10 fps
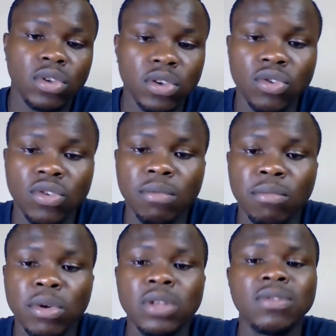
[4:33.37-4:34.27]
as using
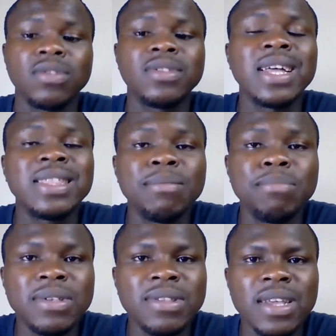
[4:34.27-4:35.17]
money to start a
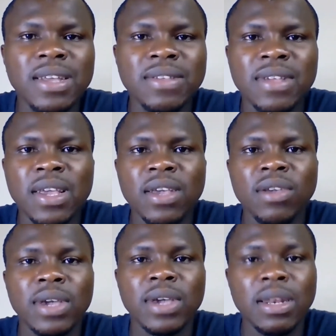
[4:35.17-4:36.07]
business.
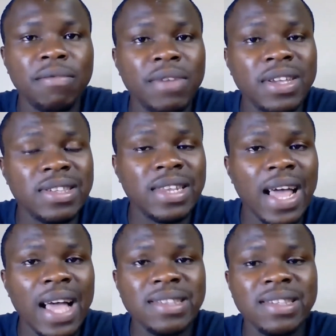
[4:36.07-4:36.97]
You can invest in
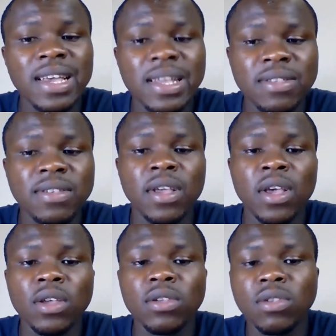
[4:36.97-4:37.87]
assets
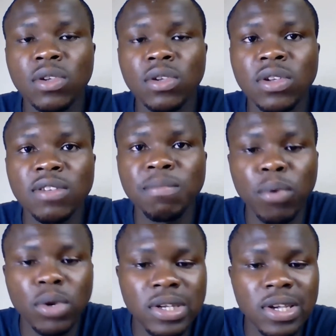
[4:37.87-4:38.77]
such as
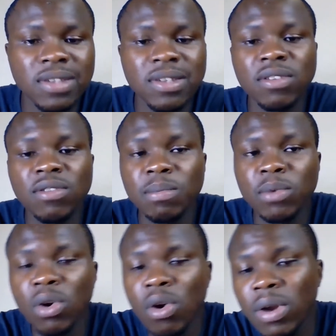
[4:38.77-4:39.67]
purchasing
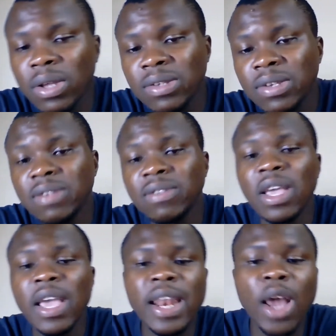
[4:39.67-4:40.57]
cryptocurrencies
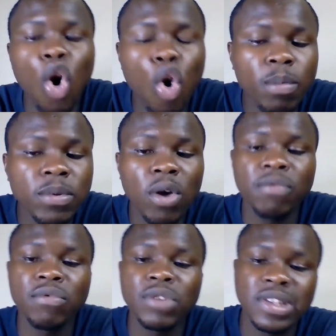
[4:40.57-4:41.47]
in hopes of
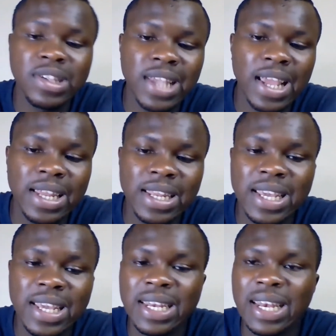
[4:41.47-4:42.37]
reselling
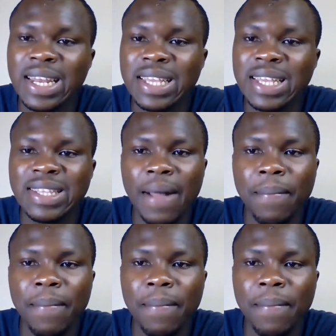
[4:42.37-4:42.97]
it later